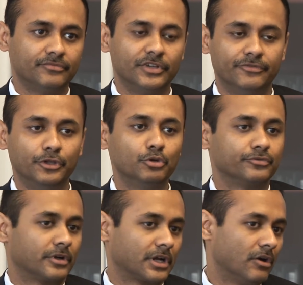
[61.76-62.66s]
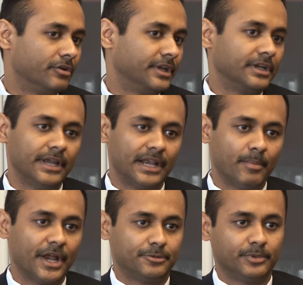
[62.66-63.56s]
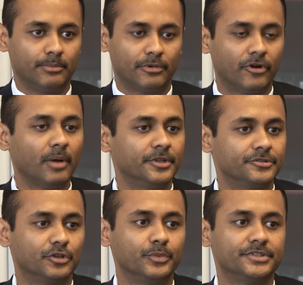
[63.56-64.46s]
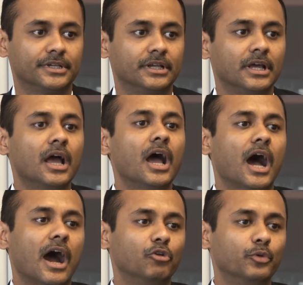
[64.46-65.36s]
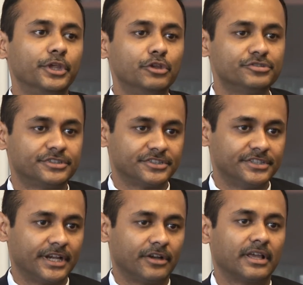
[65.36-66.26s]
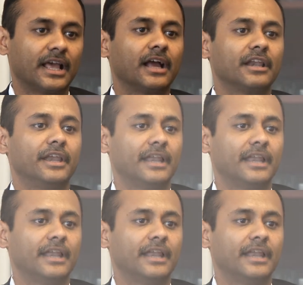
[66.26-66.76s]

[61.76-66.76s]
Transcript: which we use for accounting, data management, and performance. So we said, how do we use this data to calculate